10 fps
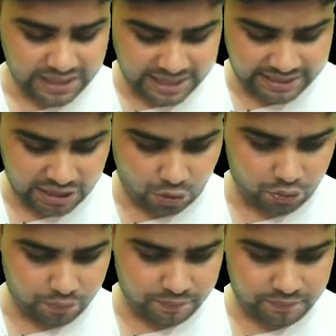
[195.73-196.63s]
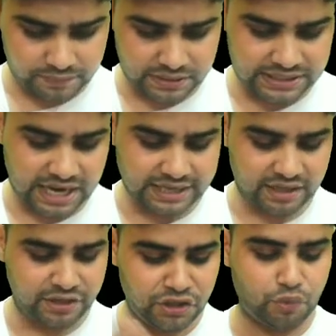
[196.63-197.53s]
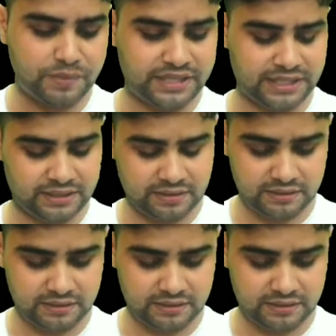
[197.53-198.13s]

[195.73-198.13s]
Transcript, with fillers: and now start a new meeting.